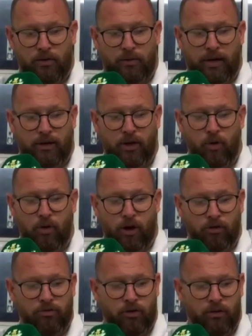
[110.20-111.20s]
had no
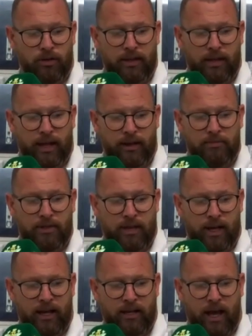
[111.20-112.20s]
control in the game
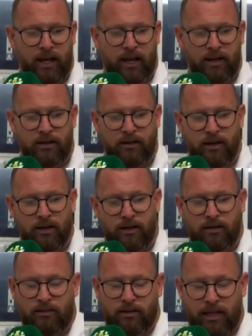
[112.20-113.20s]
today, and
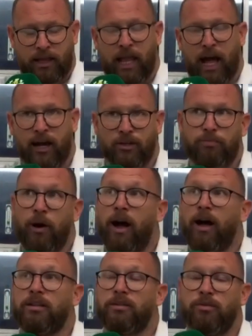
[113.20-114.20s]
in large
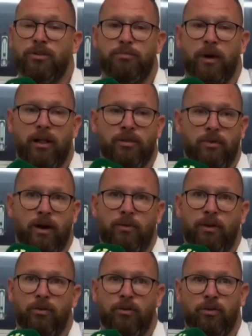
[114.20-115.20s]
parts there were spells where we
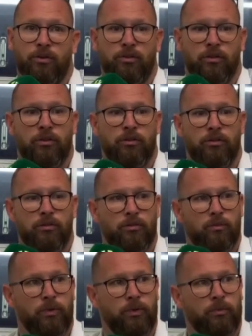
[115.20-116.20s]
looked good, and
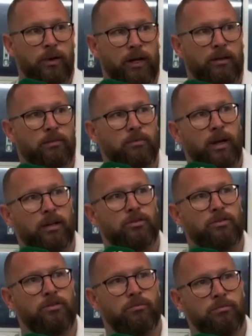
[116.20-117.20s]
we had
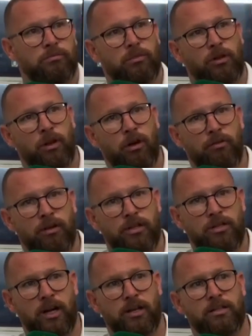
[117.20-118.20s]
some glorious
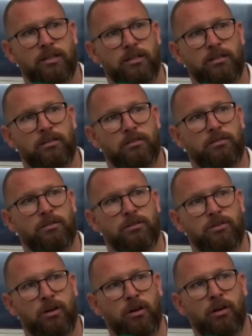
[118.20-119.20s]
chances to
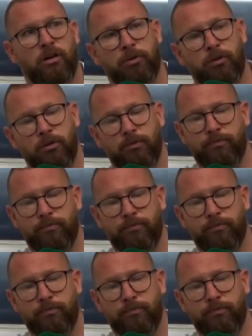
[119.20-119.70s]
score, but